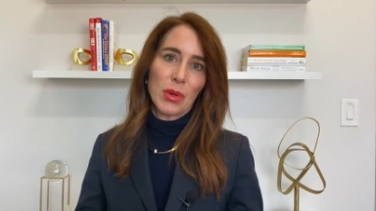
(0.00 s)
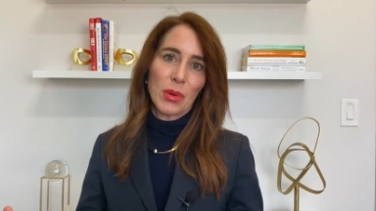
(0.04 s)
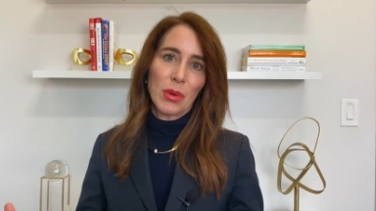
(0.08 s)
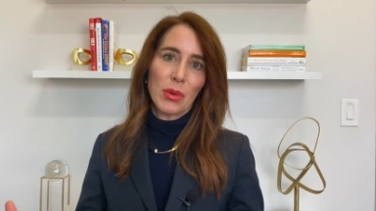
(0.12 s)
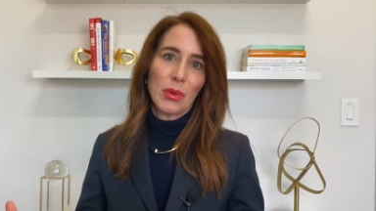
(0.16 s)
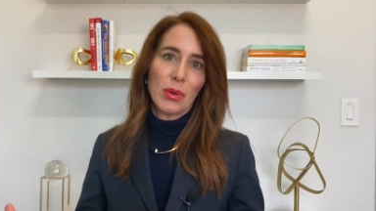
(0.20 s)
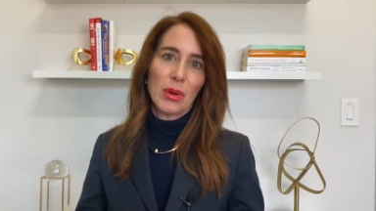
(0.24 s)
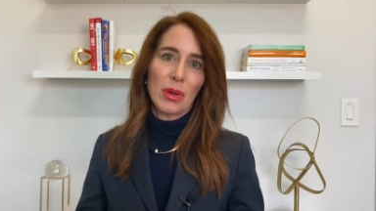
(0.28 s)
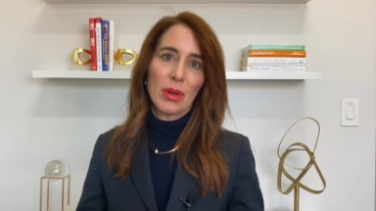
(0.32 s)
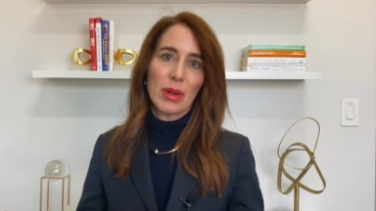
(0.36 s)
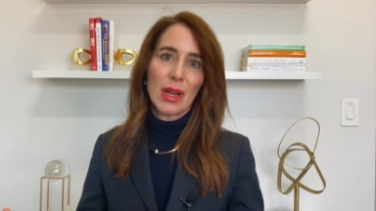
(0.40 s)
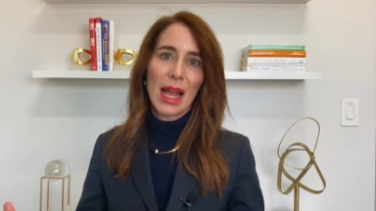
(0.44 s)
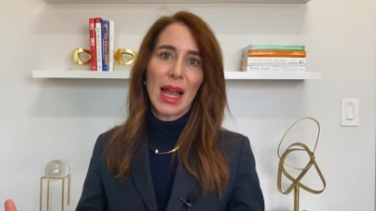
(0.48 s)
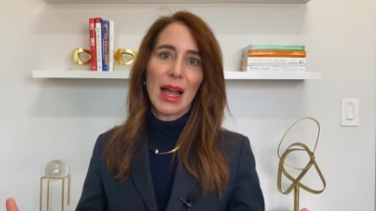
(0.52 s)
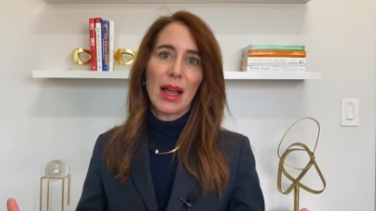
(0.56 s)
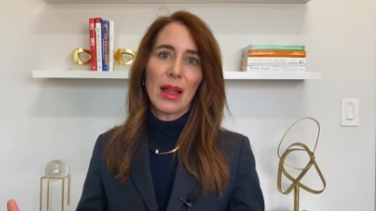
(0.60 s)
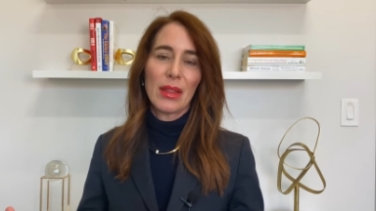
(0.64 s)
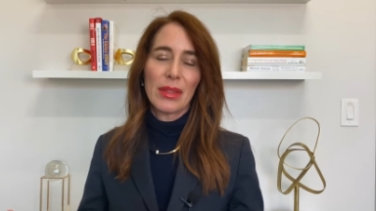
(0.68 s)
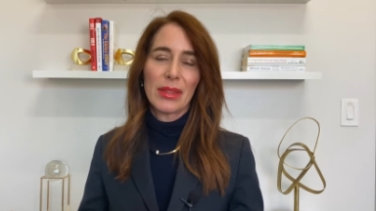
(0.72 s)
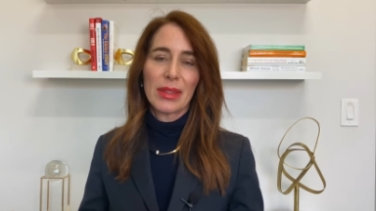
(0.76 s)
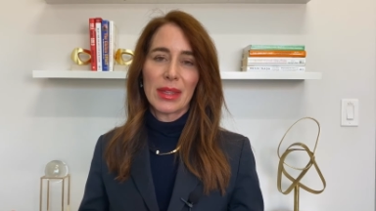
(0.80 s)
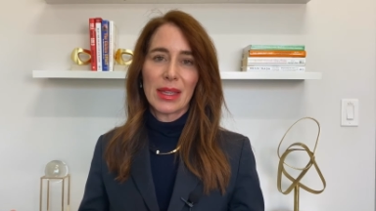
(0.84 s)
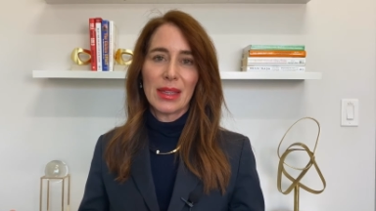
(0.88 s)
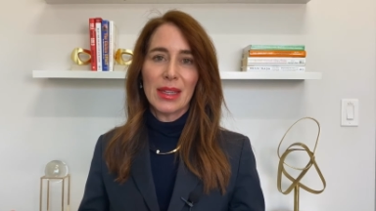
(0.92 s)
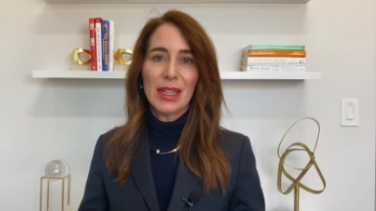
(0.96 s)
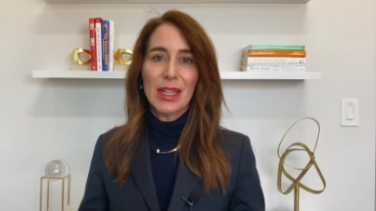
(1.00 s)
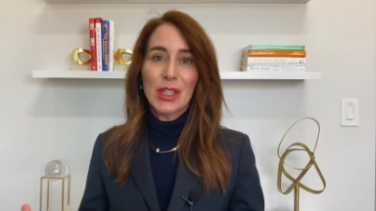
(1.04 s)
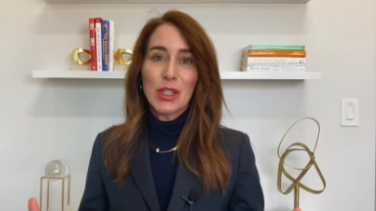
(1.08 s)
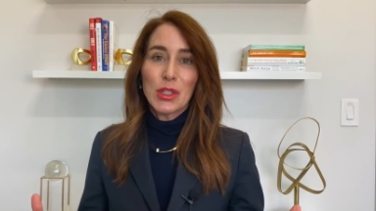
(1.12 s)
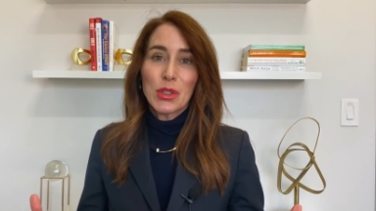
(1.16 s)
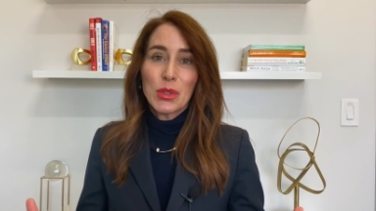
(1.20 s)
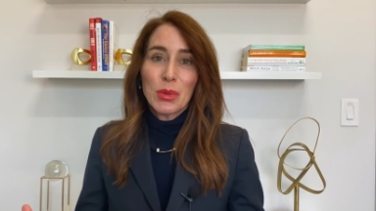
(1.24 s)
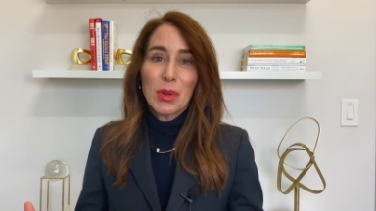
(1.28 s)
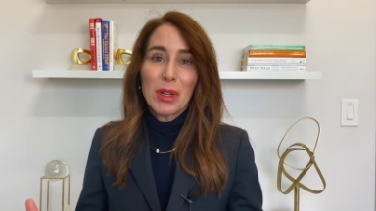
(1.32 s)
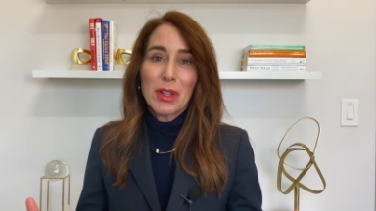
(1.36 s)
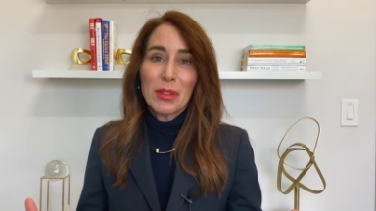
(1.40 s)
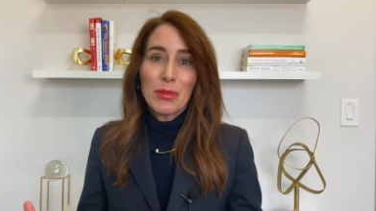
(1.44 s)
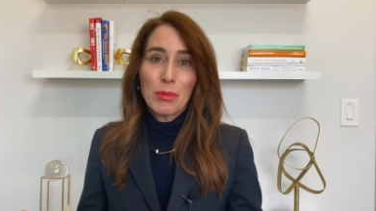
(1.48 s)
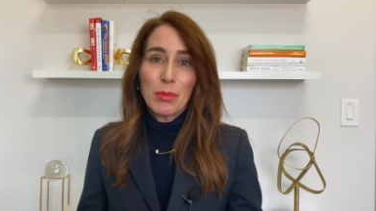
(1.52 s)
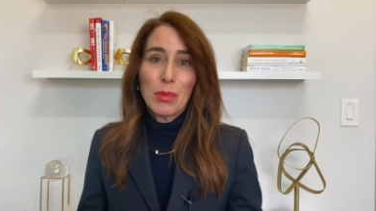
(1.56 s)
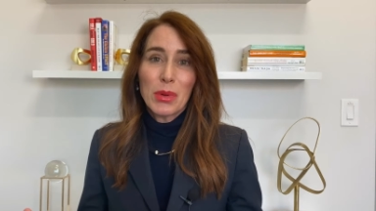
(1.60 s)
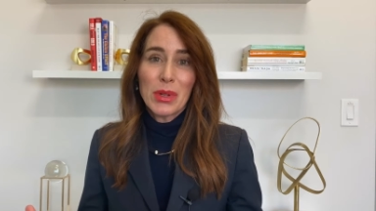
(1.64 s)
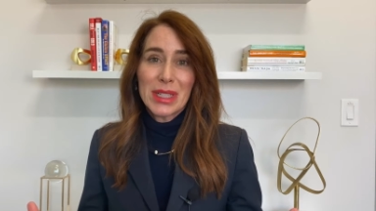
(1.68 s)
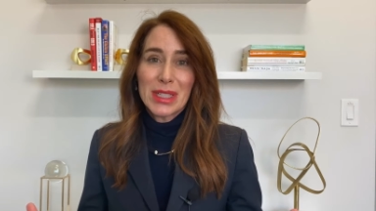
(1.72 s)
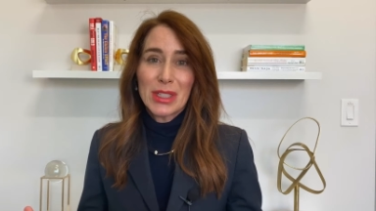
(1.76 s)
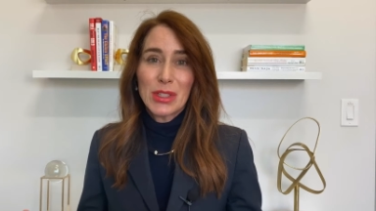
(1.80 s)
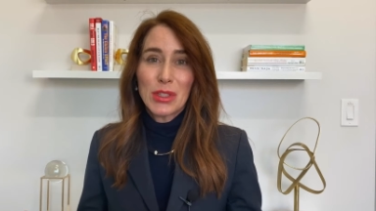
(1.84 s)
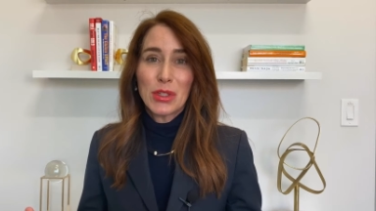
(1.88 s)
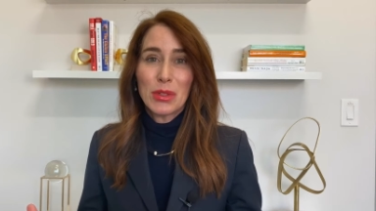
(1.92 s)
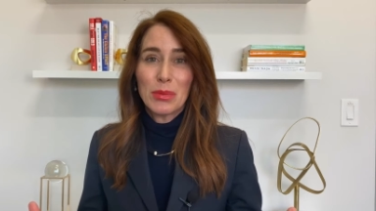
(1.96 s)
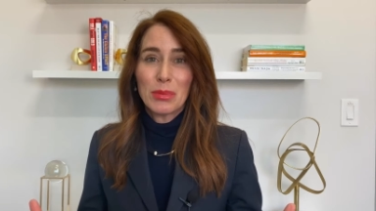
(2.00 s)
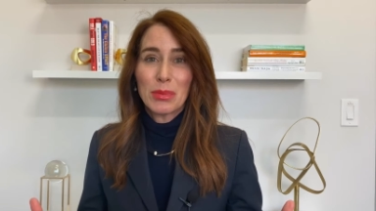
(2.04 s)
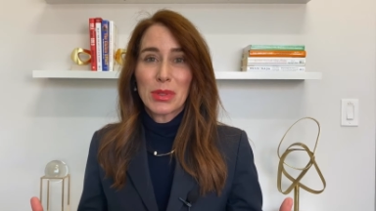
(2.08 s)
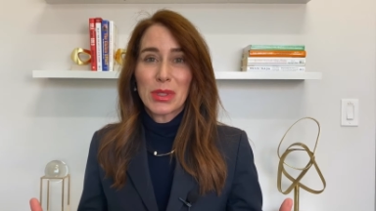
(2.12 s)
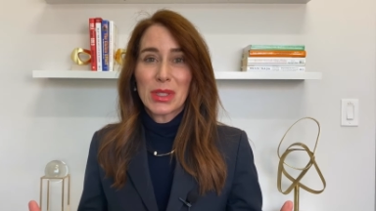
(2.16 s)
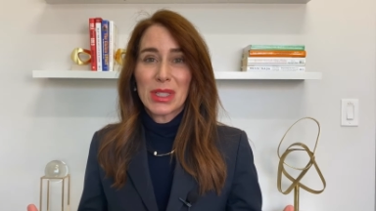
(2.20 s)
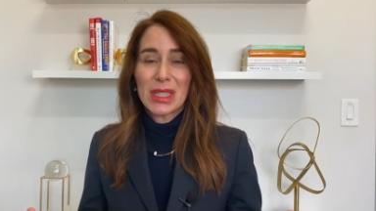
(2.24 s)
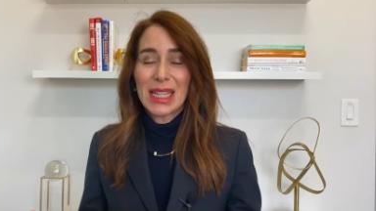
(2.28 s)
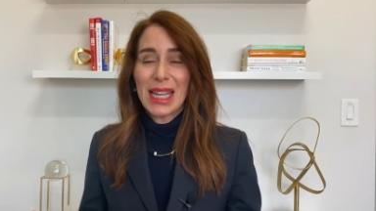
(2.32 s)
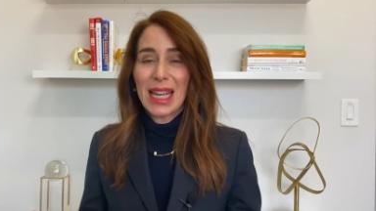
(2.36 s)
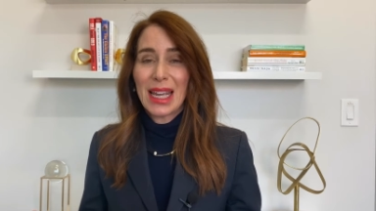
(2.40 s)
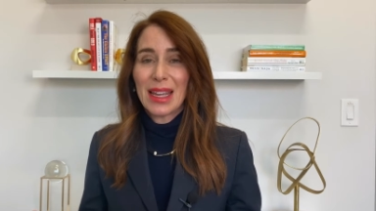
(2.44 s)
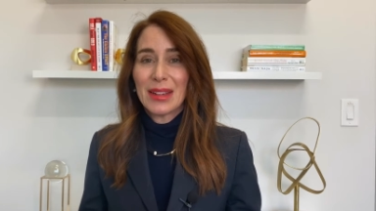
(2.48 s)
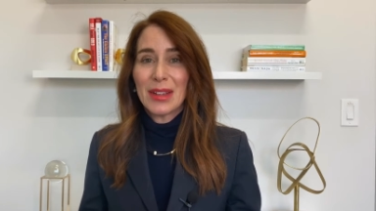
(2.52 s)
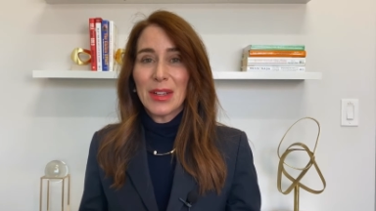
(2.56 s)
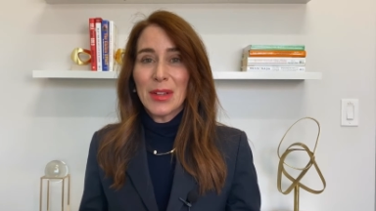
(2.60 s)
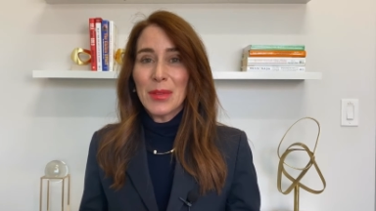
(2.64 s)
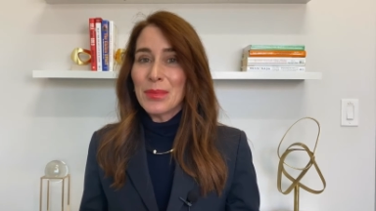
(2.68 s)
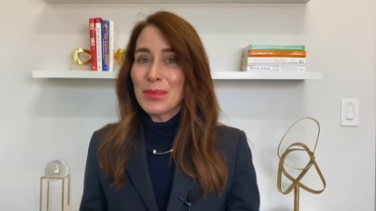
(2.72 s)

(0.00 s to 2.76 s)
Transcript: unquote healthy. 12.2%.